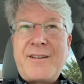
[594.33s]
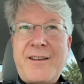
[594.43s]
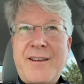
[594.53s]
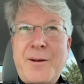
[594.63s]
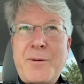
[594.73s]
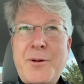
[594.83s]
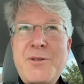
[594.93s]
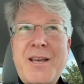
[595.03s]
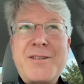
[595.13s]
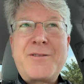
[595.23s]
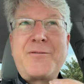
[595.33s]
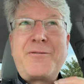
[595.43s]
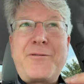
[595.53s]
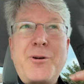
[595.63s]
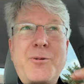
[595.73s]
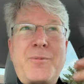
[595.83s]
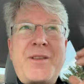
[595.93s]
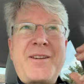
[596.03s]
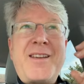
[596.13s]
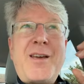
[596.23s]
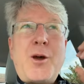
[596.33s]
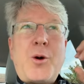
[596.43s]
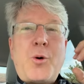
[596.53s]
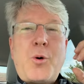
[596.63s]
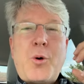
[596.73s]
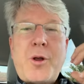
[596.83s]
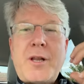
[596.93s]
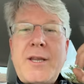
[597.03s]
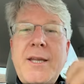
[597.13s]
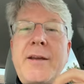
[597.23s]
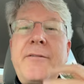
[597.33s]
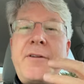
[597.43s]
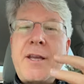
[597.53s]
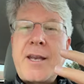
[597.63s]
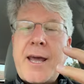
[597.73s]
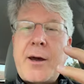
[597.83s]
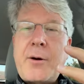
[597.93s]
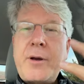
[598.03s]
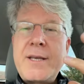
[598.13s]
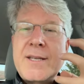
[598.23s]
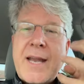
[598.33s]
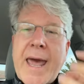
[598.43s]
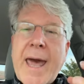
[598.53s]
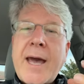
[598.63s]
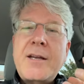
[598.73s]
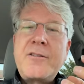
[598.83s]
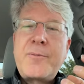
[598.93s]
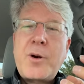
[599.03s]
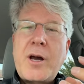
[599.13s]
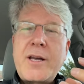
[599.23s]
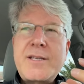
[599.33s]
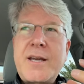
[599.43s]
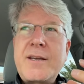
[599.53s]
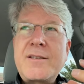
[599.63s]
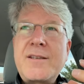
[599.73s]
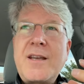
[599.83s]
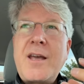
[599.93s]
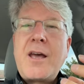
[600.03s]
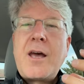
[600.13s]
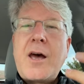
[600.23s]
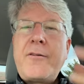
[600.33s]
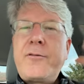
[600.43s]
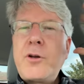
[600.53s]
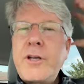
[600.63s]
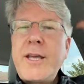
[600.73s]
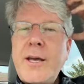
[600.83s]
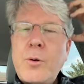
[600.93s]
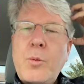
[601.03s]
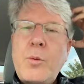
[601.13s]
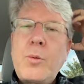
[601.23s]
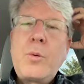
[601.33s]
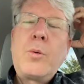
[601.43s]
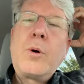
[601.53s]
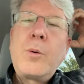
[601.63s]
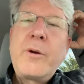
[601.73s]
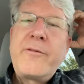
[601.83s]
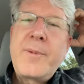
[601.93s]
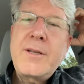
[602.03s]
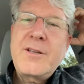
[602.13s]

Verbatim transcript: And I use that as a verb that living now is an active process of looking at what we've been